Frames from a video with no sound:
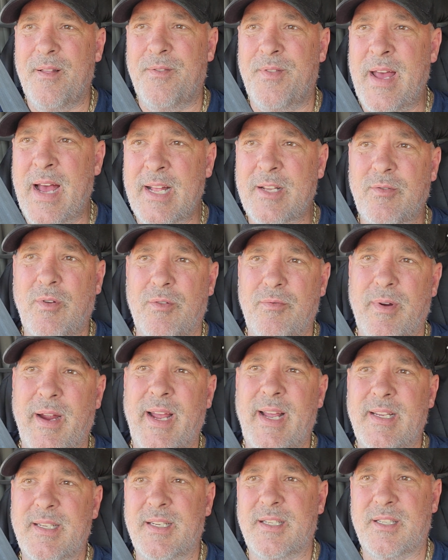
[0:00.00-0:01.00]
That's what
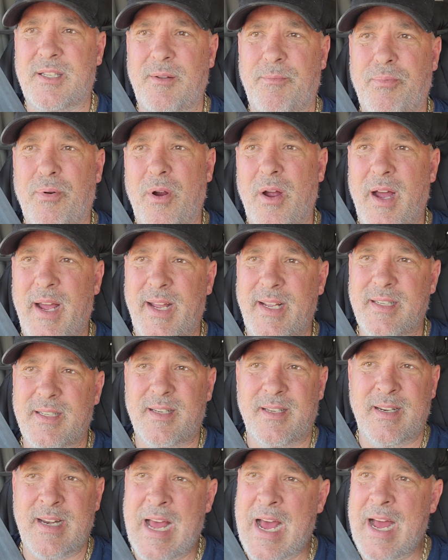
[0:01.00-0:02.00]
raises the price,
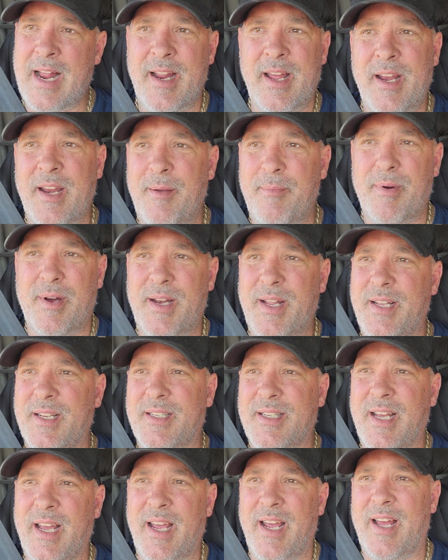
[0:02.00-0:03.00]
not anybody
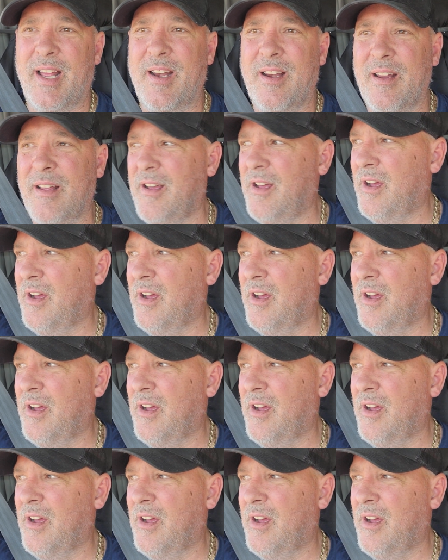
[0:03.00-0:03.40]
saying,